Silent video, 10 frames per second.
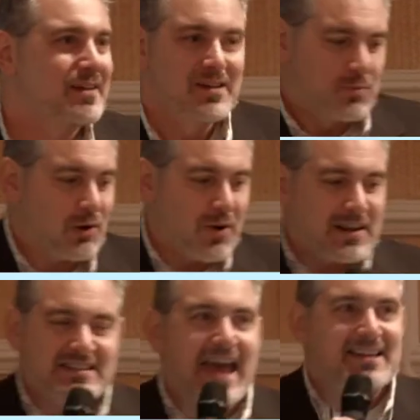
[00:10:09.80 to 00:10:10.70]
We don't want
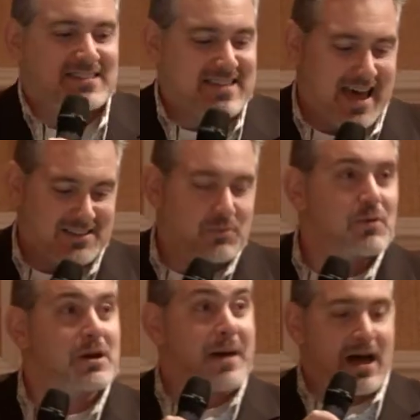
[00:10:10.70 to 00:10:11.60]
to tax that, so we
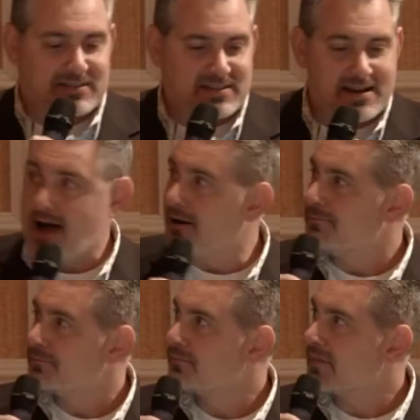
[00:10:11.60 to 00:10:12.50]
want to balance it out.
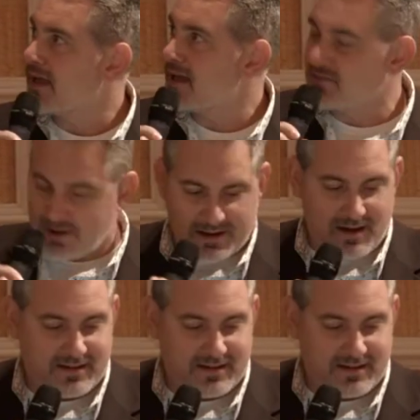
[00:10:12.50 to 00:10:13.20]
And there we go.